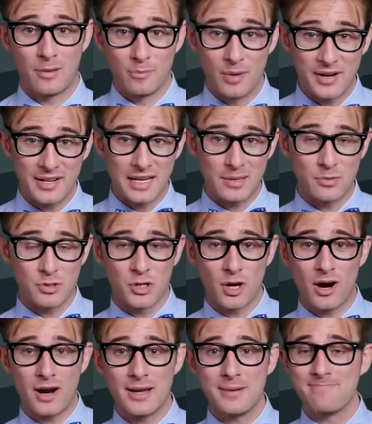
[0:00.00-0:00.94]
My name's
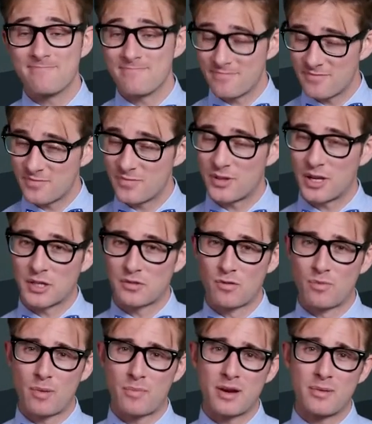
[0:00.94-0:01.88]
Guy, thanks
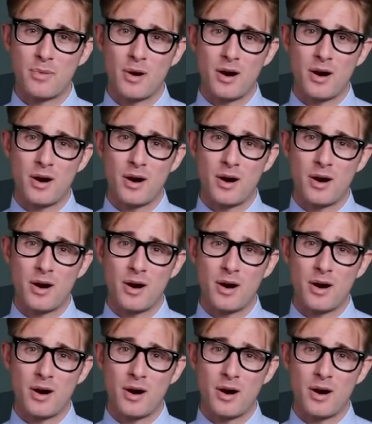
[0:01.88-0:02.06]
for popping